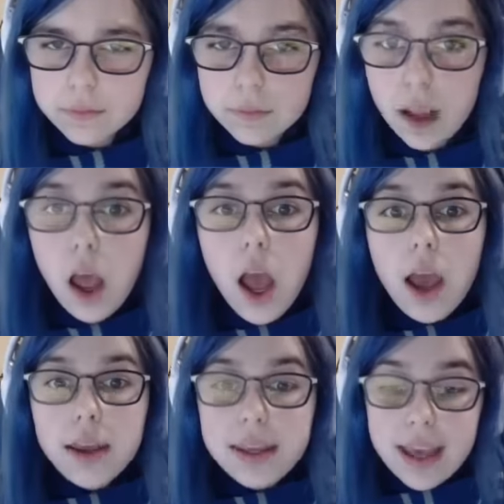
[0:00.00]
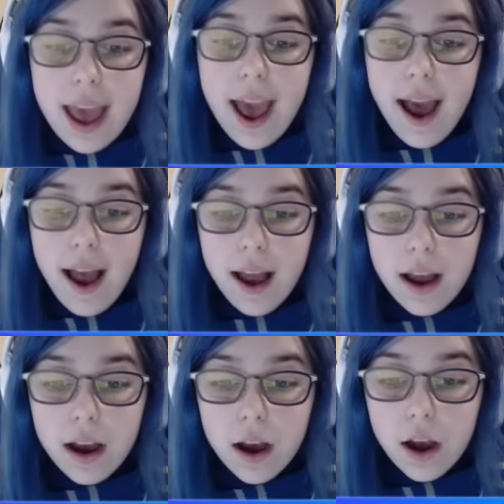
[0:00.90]
some of the spells are
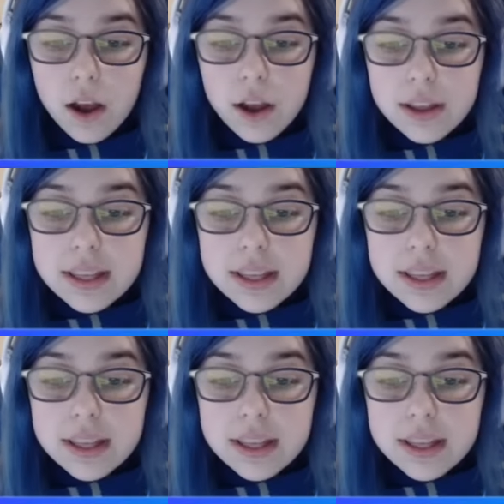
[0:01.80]
so cool.